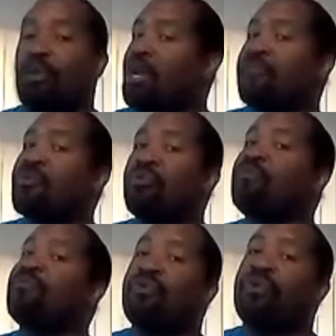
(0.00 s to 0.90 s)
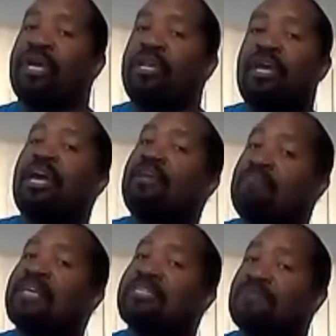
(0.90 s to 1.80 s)
Whatever groove you're in,
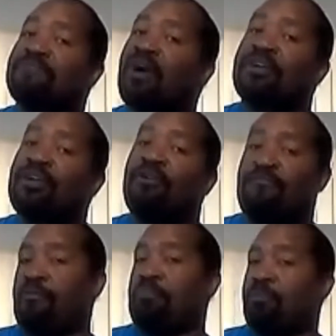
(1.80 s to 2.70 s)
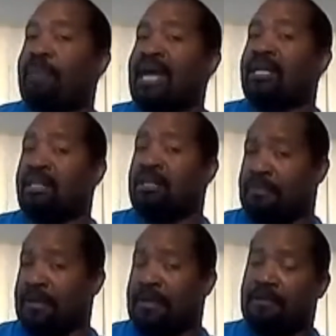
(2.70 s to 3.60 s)
it makes it funkier if you pull back a
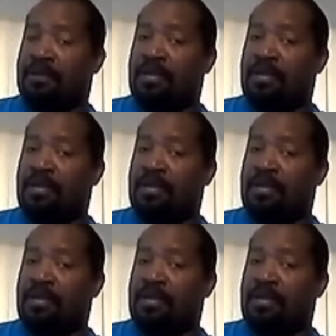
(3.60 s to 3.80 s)
little bit,